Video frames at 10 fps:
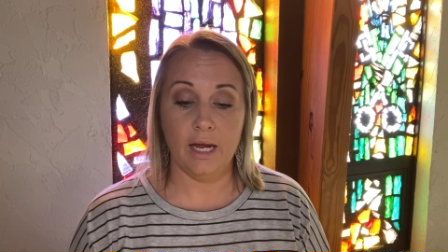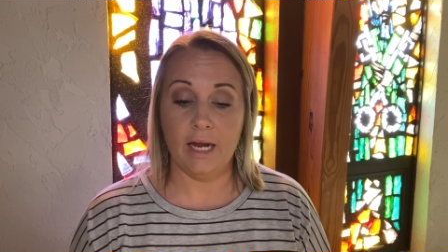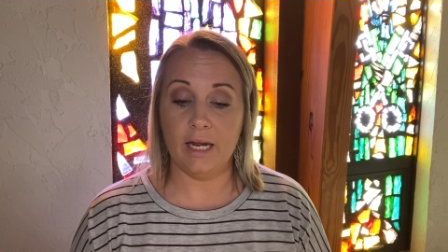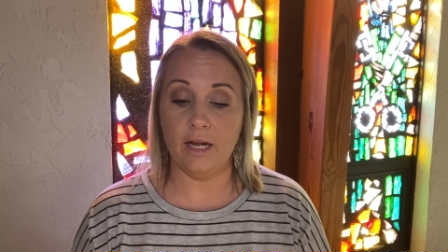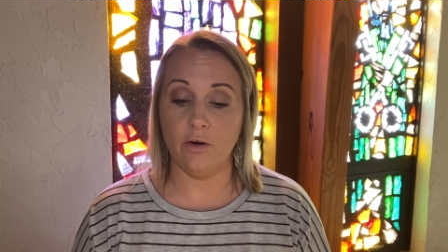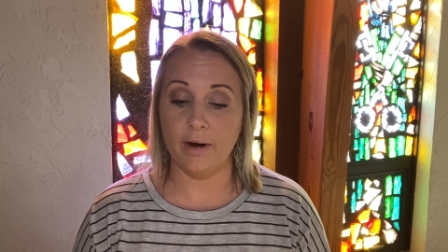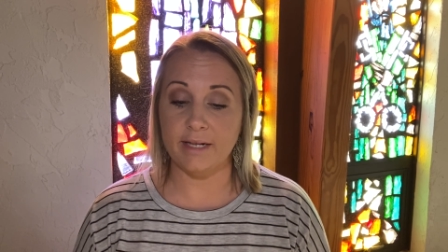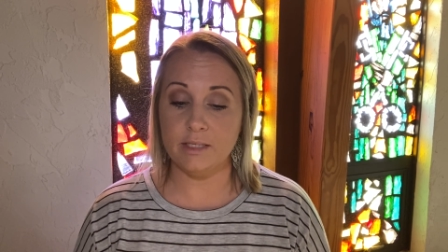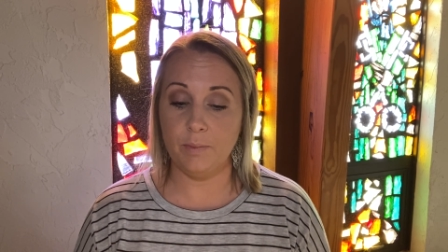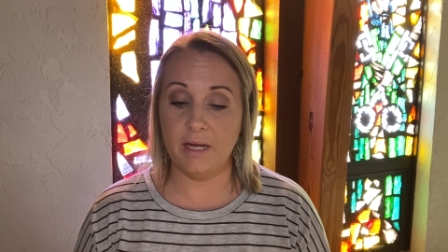He
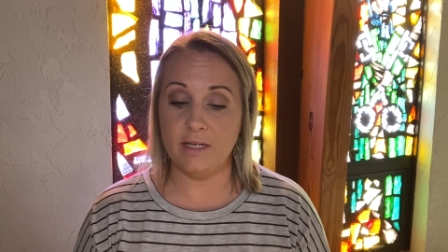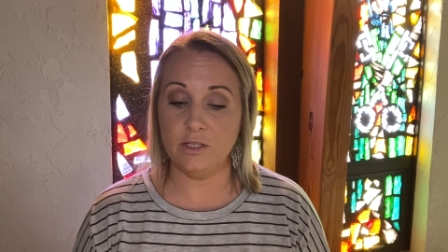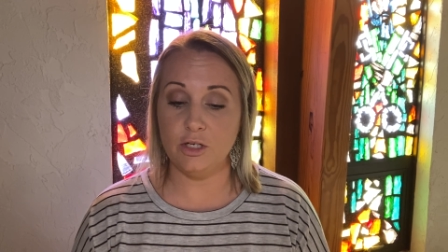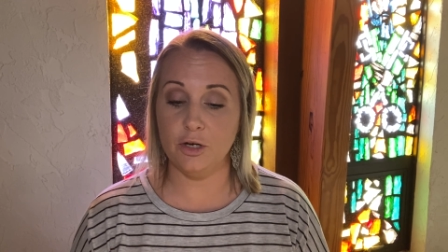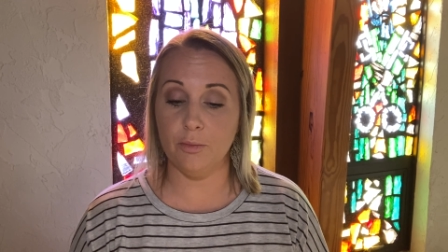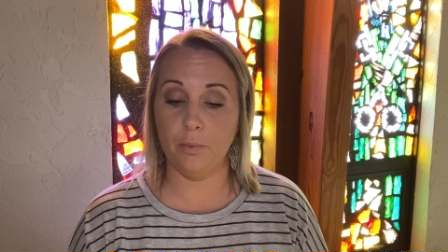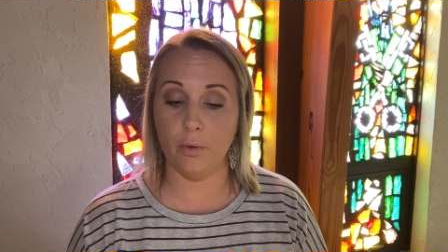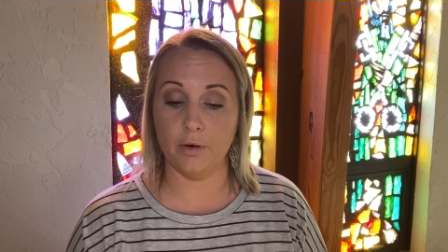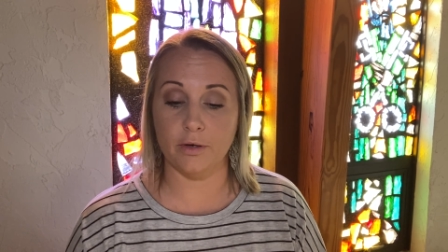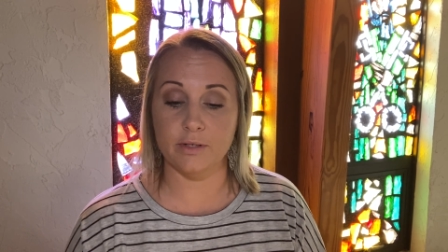grants peace to your
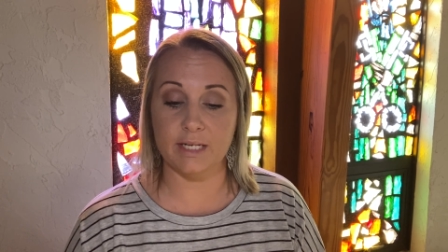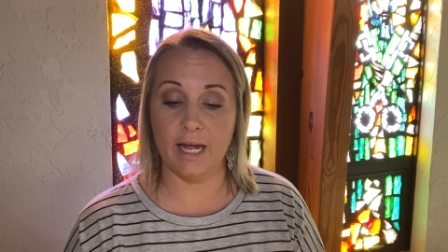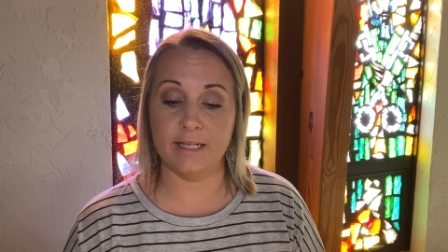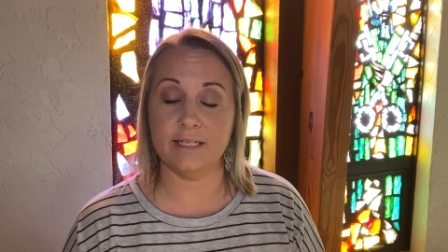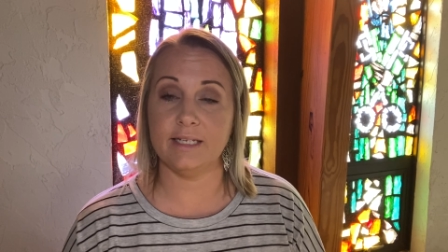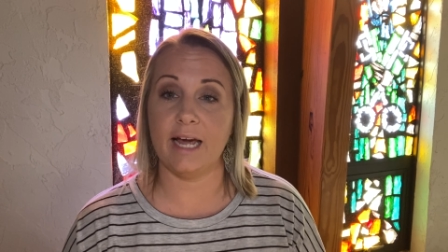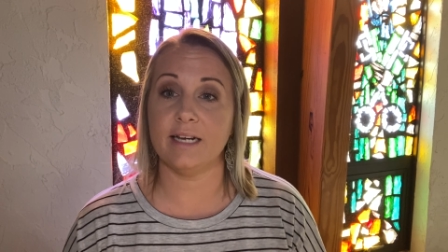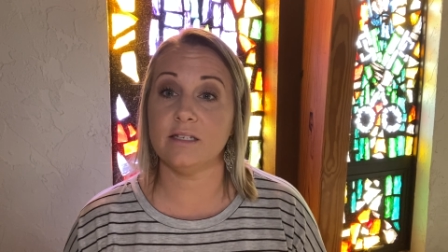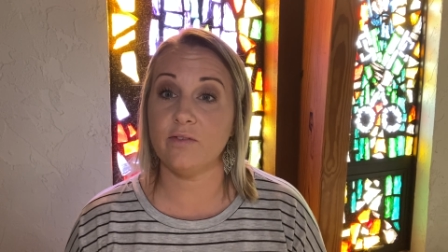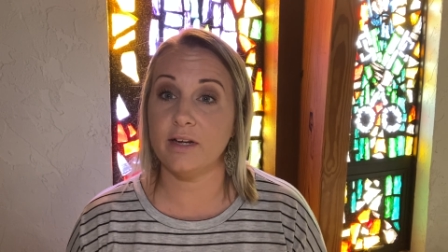borders and
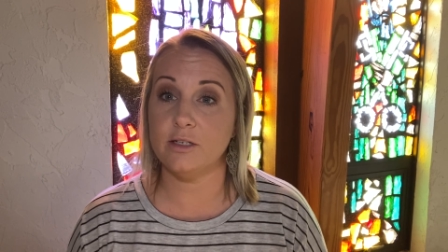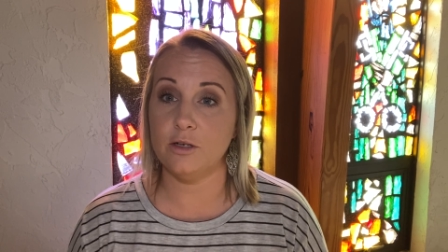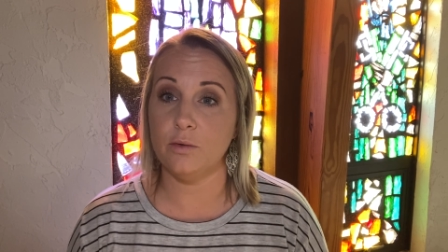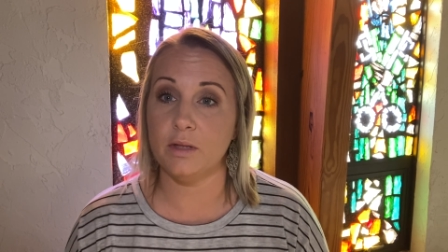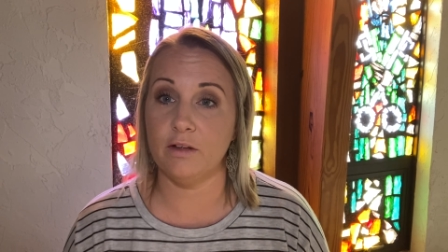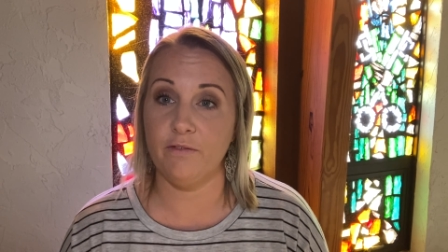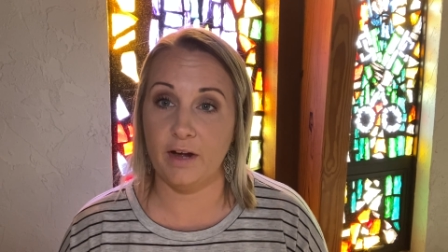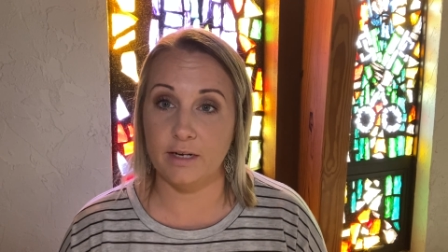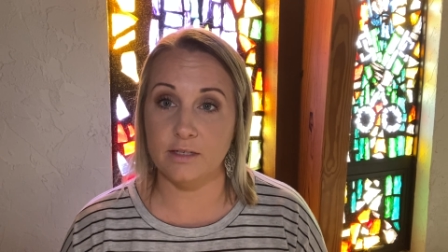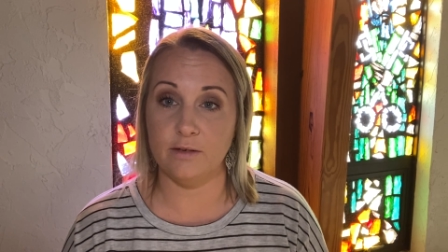satisfies you with the
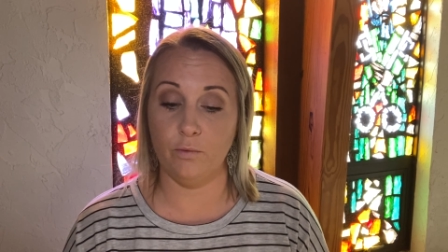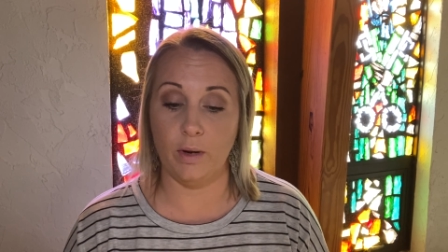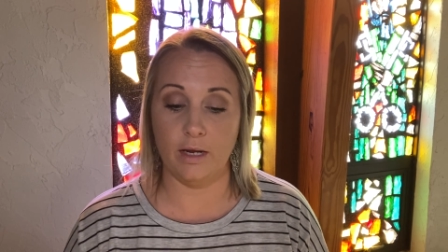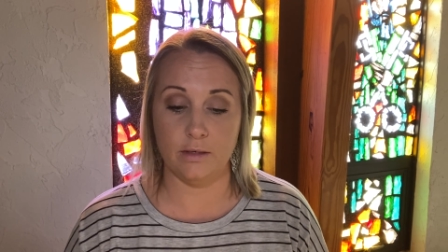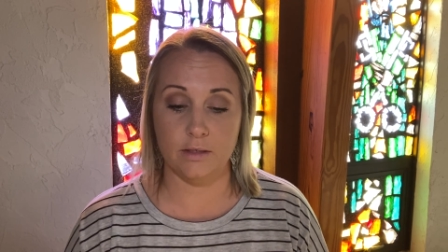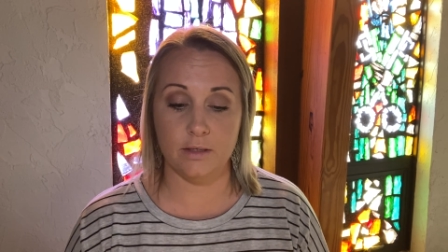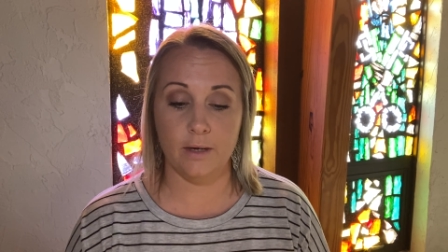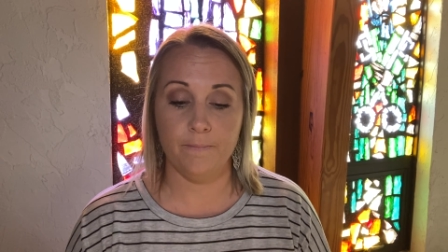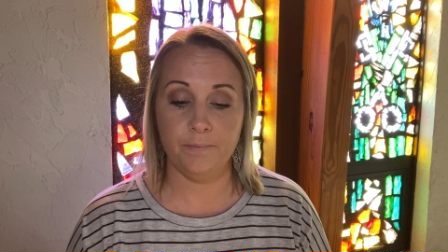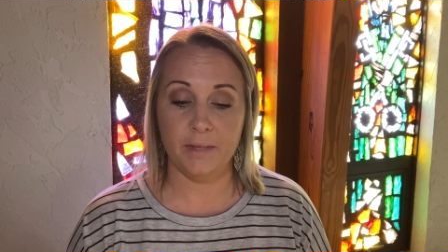finest of wheat.
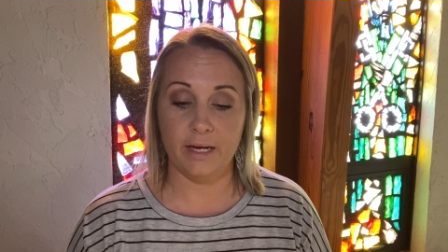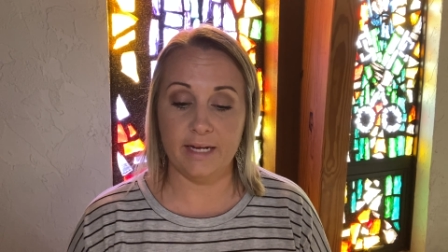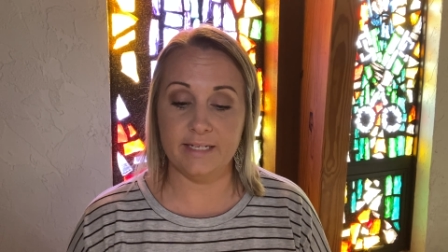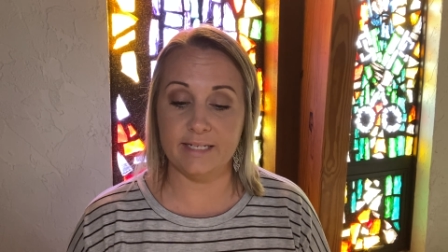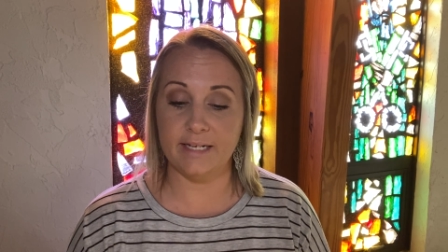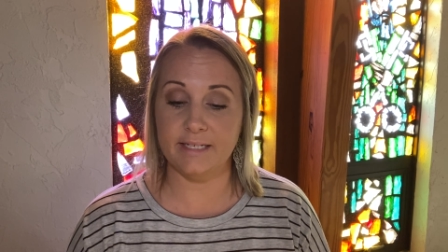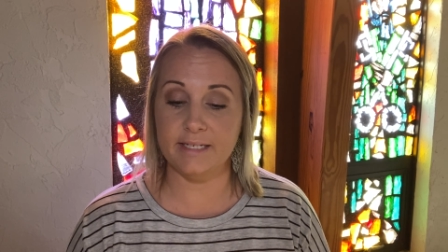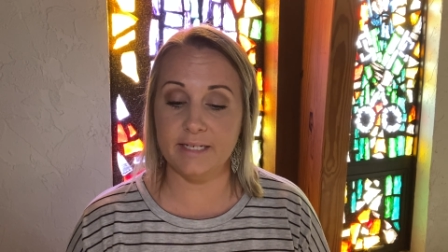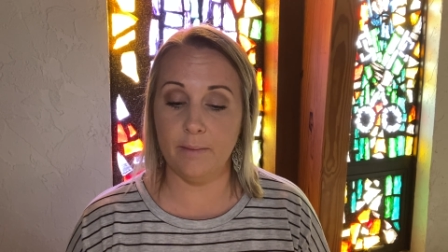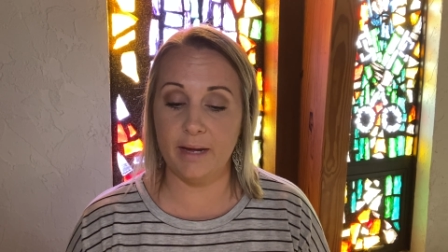He sends his
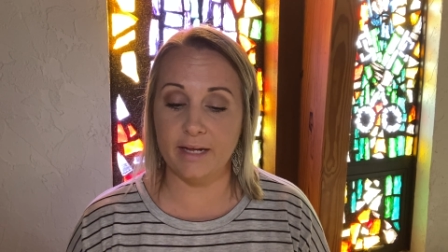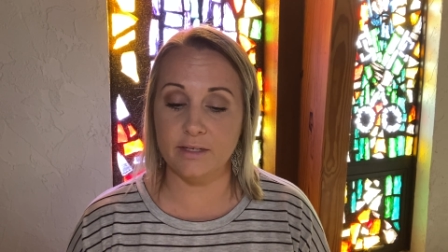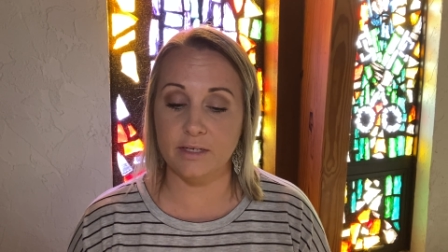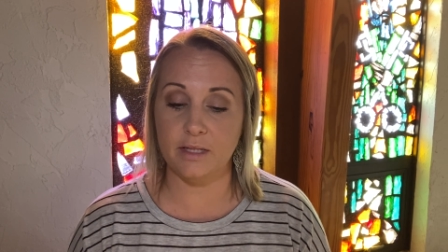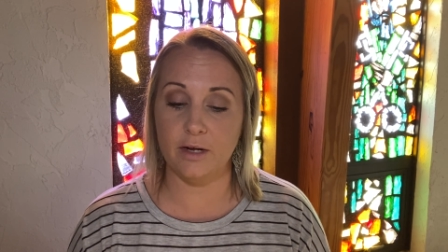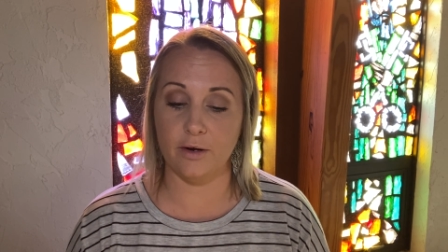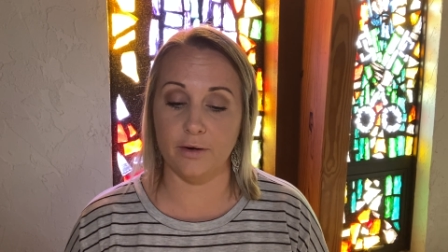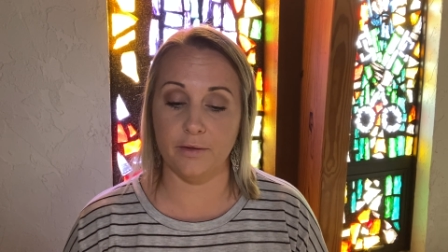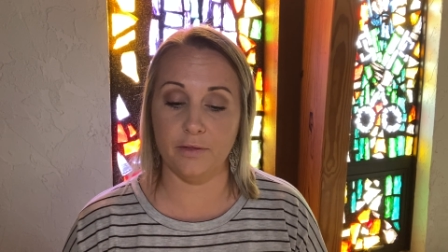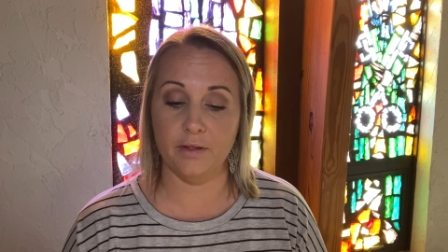commands to the
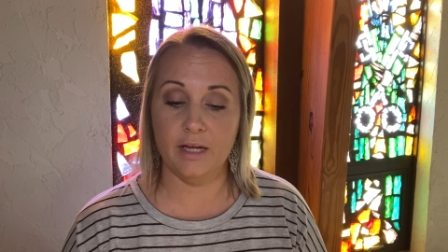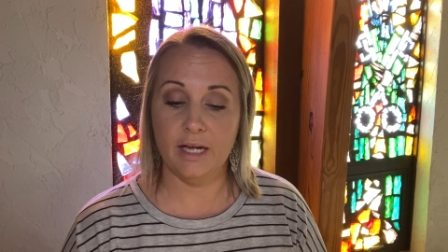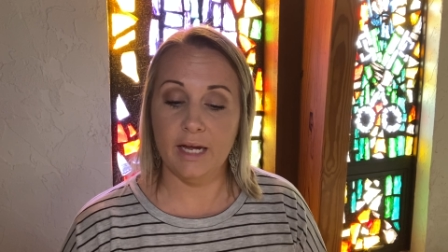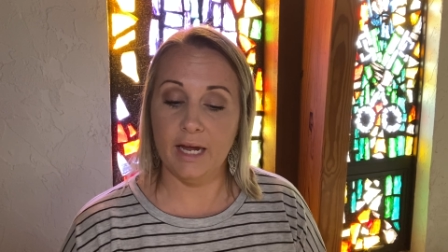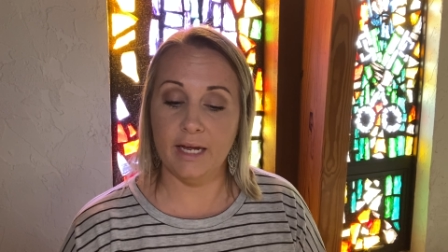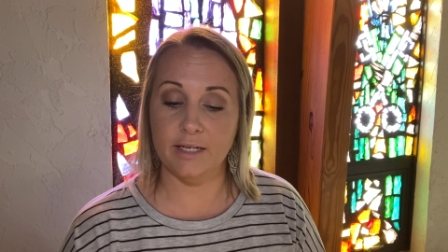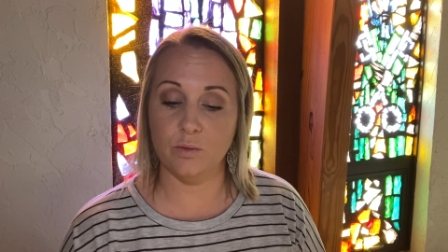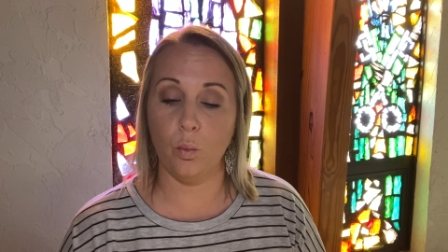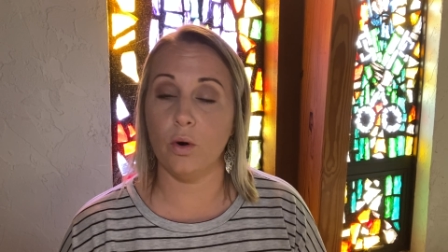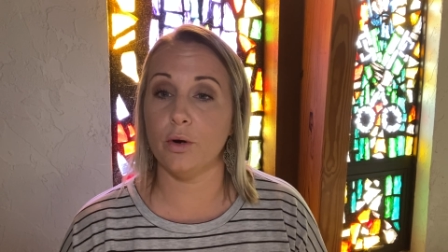earth his
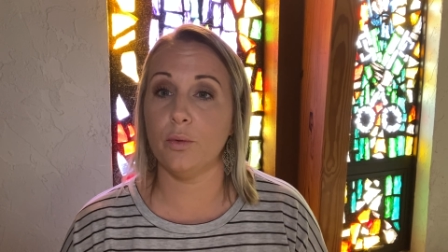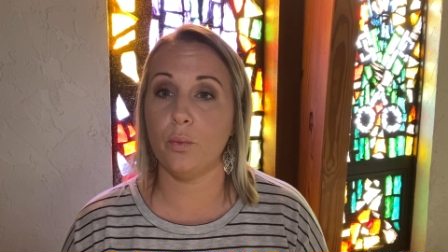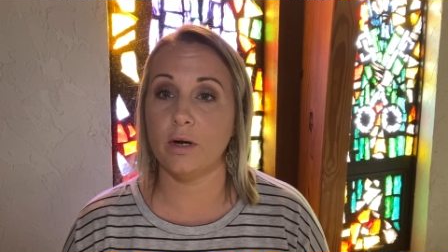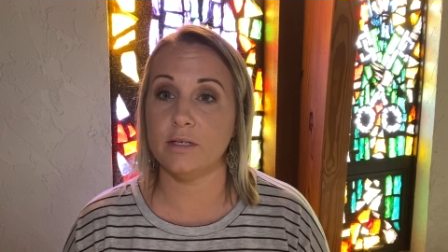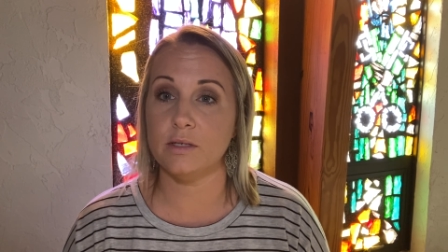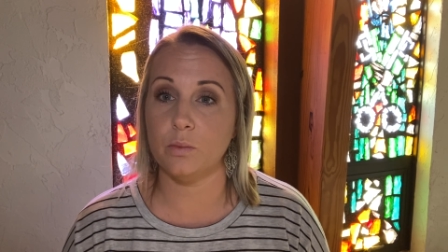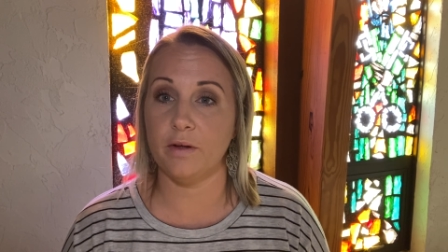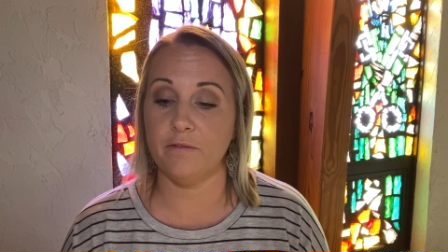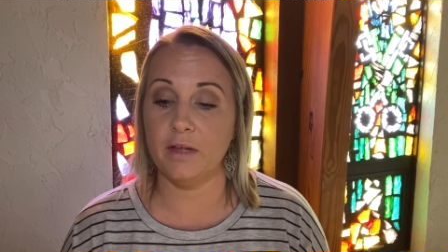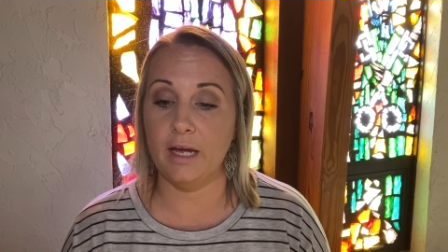word runs
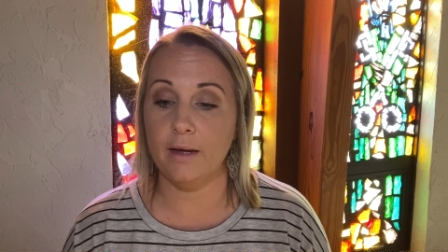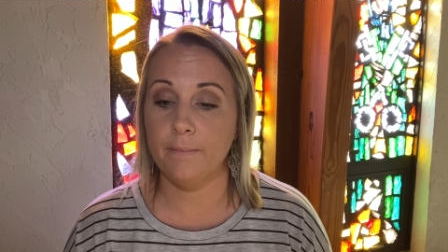swiftly.